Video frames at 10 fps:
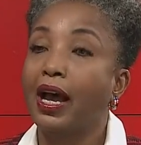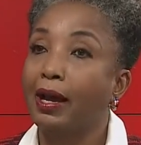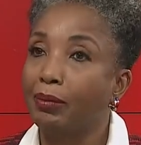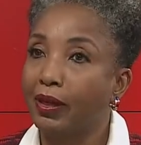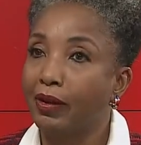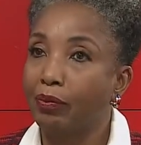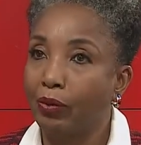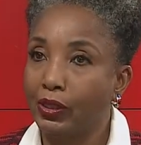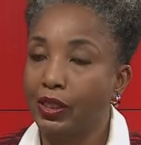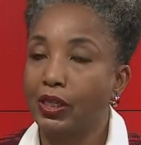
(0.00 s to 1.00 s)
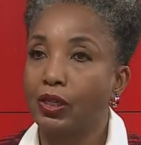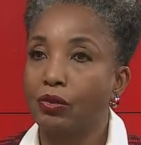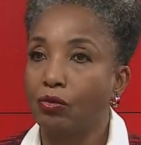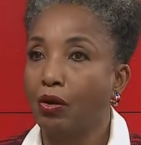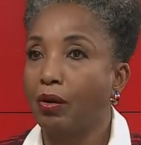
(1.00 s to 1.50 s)
I believe
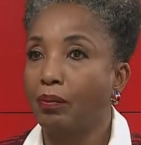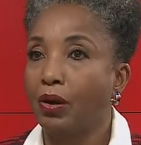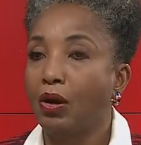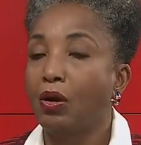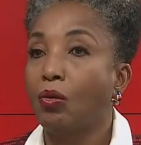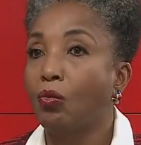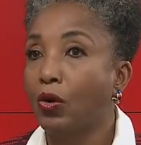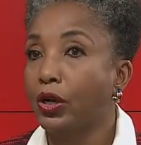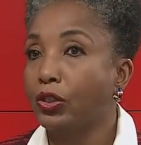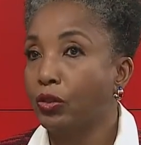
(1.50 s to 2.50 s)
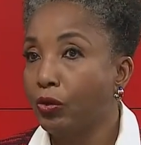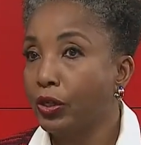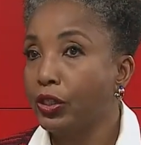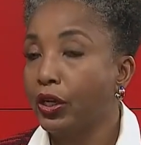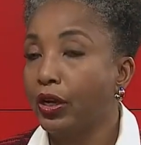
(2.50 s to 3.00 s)
President Trump won
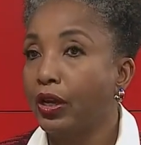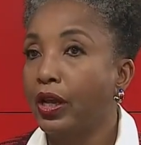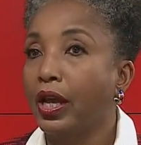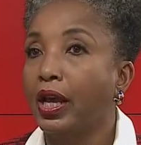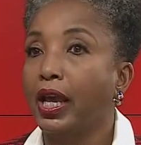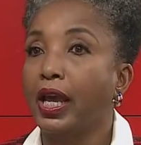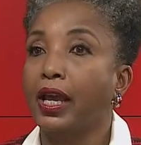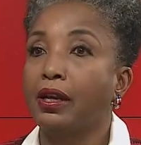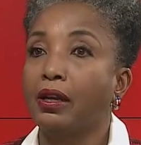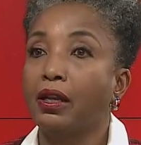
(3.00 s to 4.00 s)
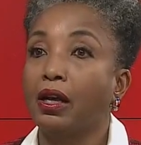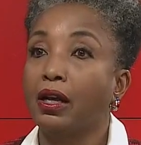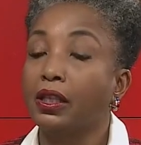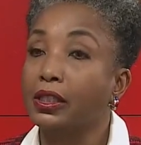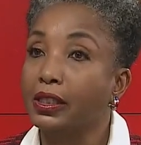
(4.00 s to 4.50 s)
Georgia and
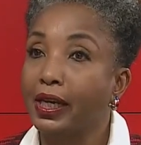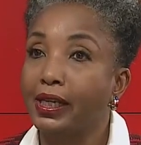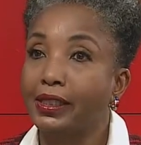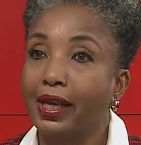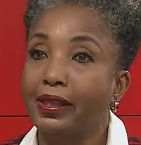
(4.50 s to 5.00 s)
other states.